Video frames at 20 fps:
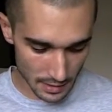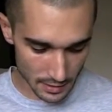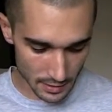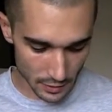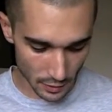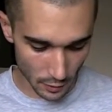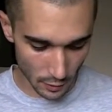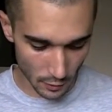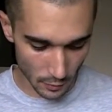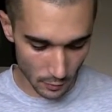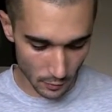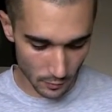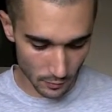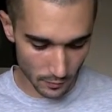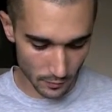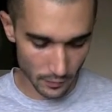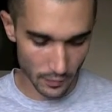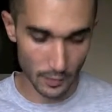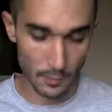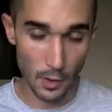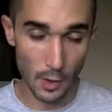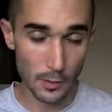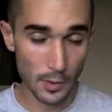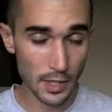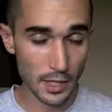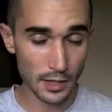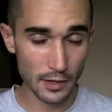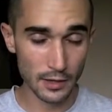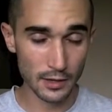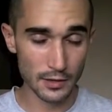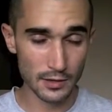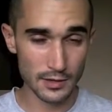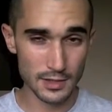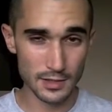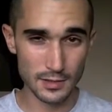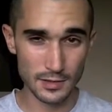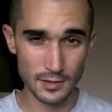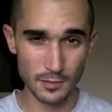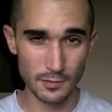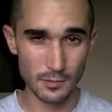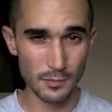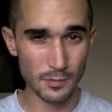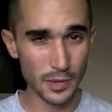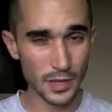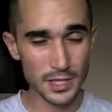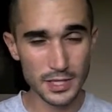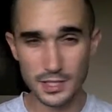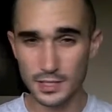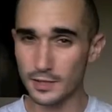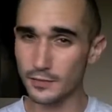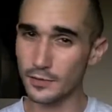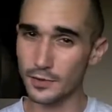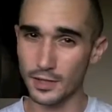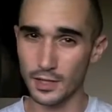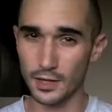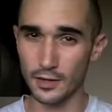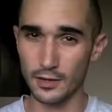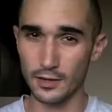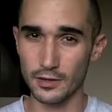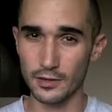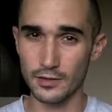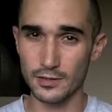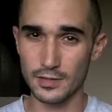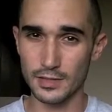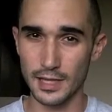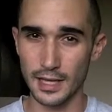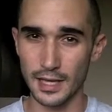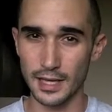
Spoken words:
So for the mobile carriers, there's a bunch of different carriers,